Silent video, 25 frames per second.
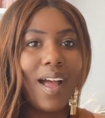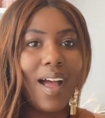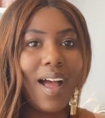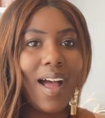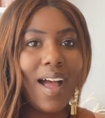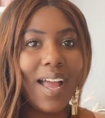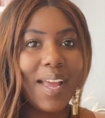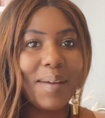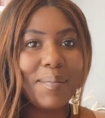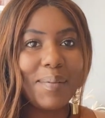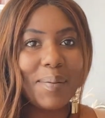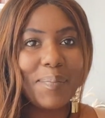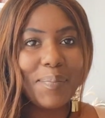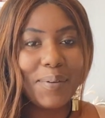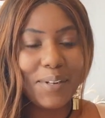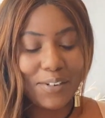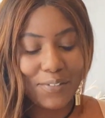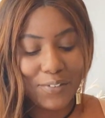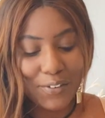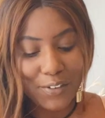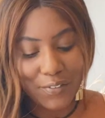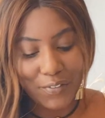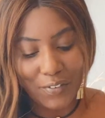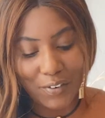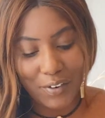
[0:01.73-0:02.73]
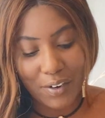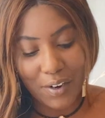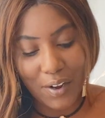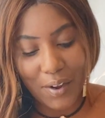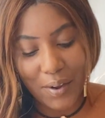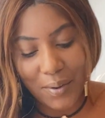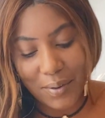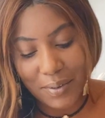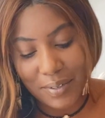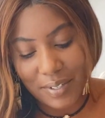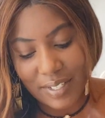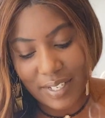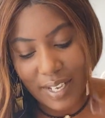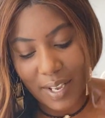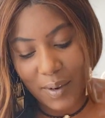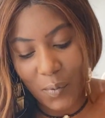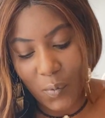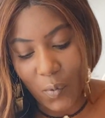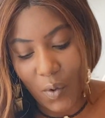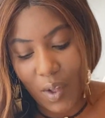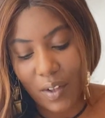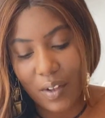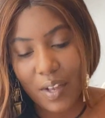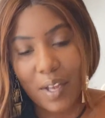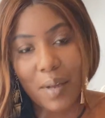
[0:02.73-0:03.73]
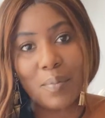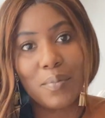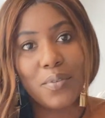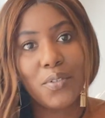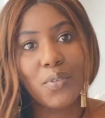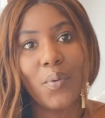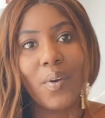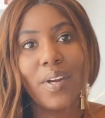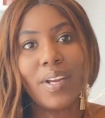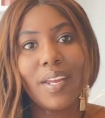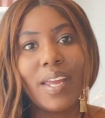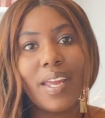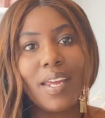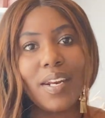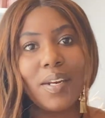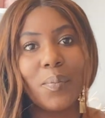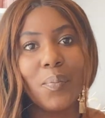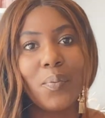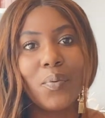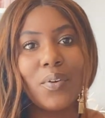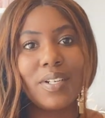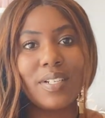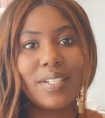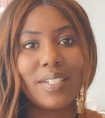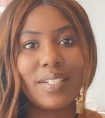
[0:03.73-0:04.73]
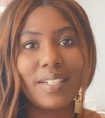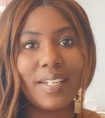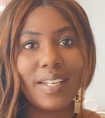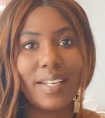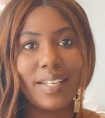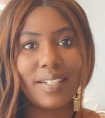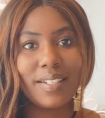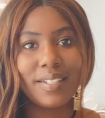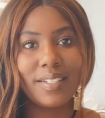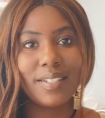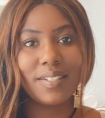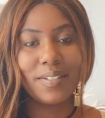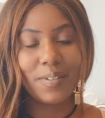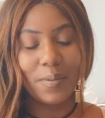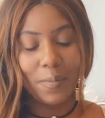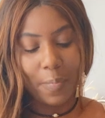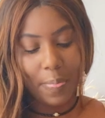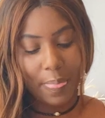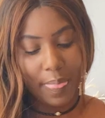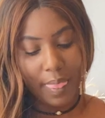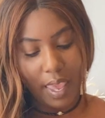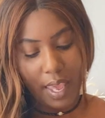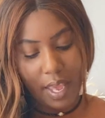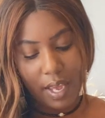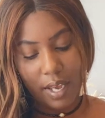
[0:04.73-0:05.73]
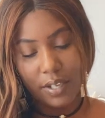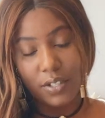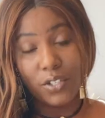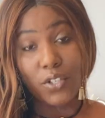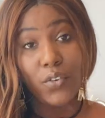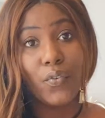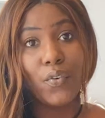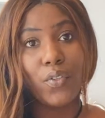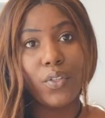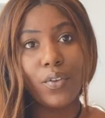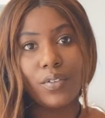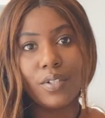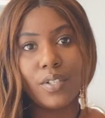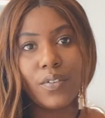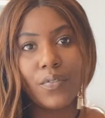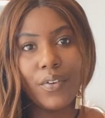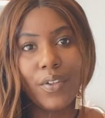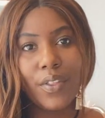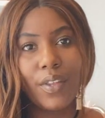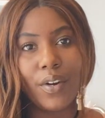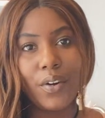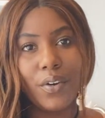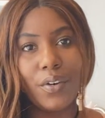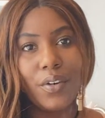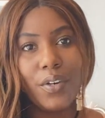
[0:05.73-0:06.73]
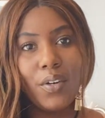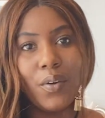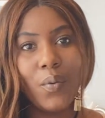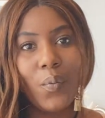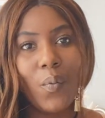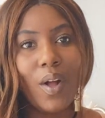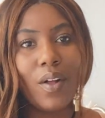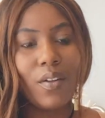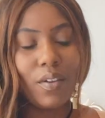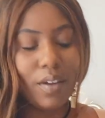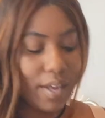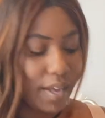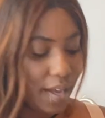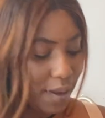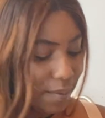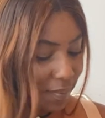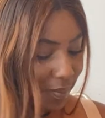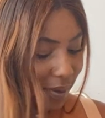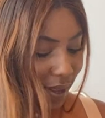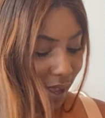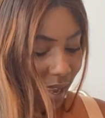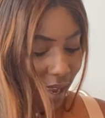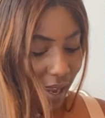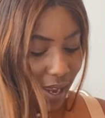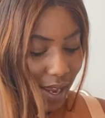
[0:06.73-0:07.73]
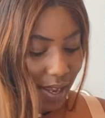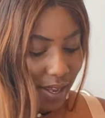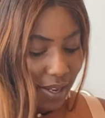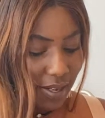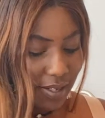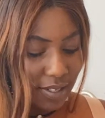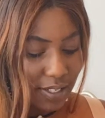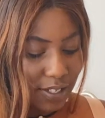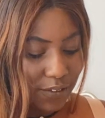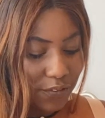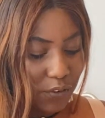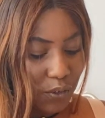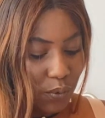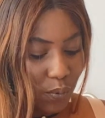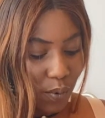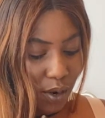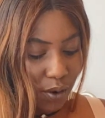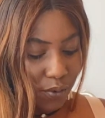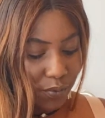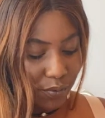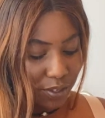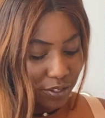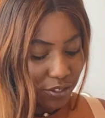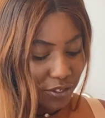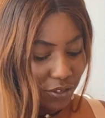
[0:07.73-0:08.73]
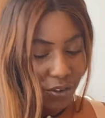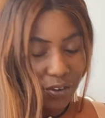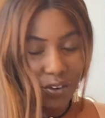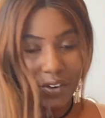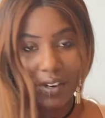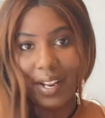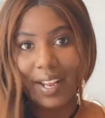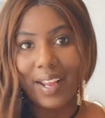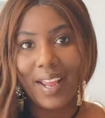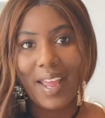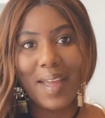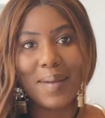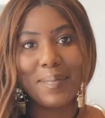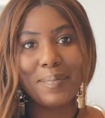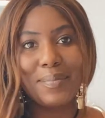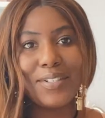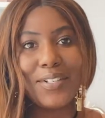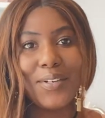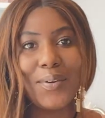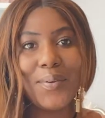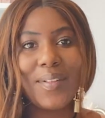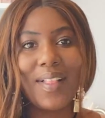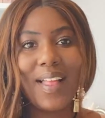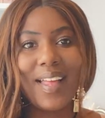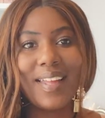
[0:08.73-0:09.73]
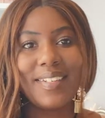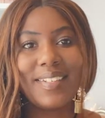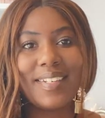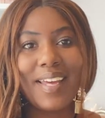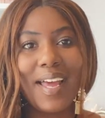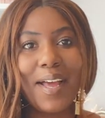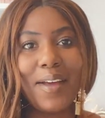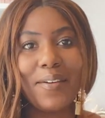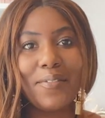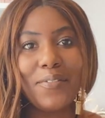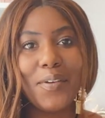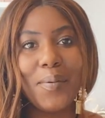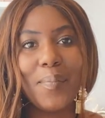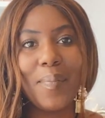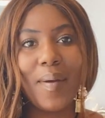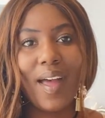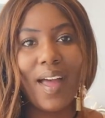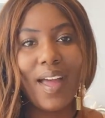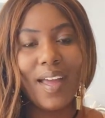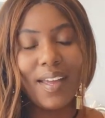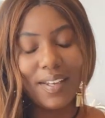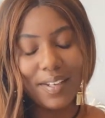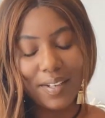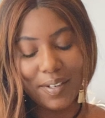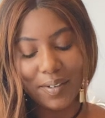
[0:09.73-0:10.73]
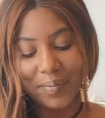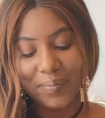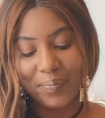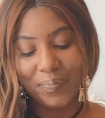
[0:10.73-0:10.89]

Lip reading: Hi, my beautiful Virgos, and welcome to Arcana Priestess. So for those of you that are new, welcome. And if you are returning, I'm so glad to have you back.